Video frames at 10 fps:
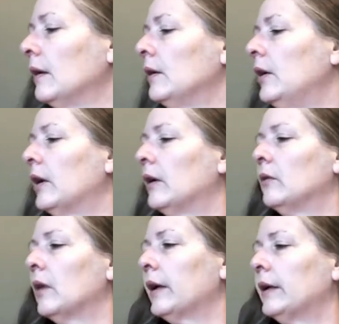you know,
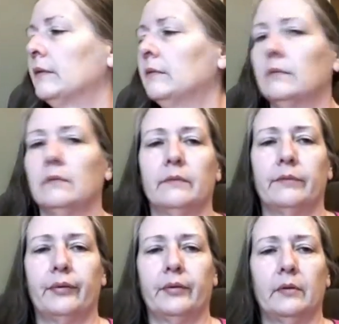like
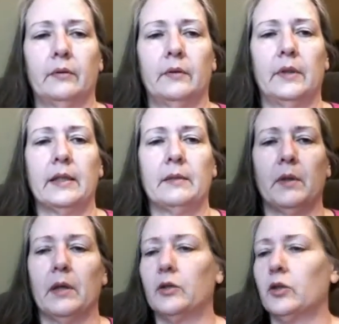this
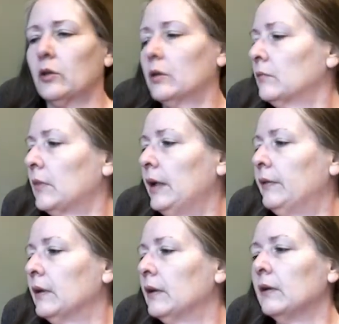much or
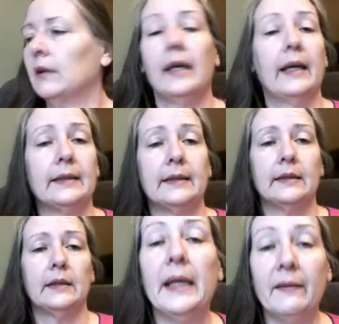even a little less.
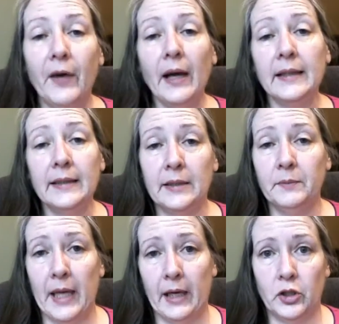Fight the
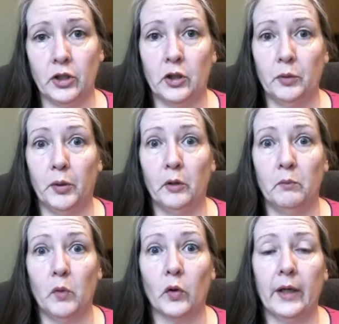temptation to put
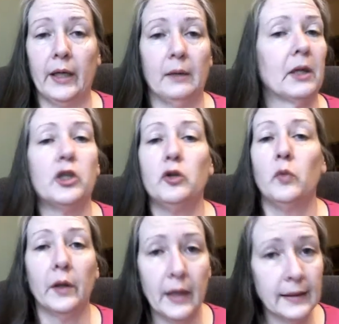more in, because you
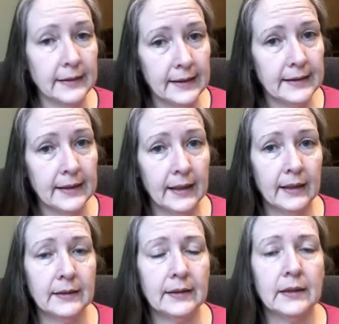will not see
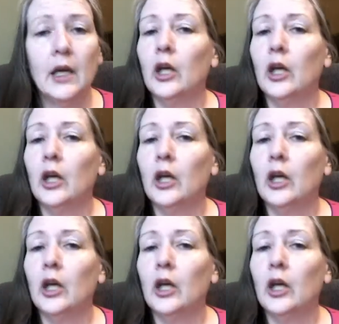suds,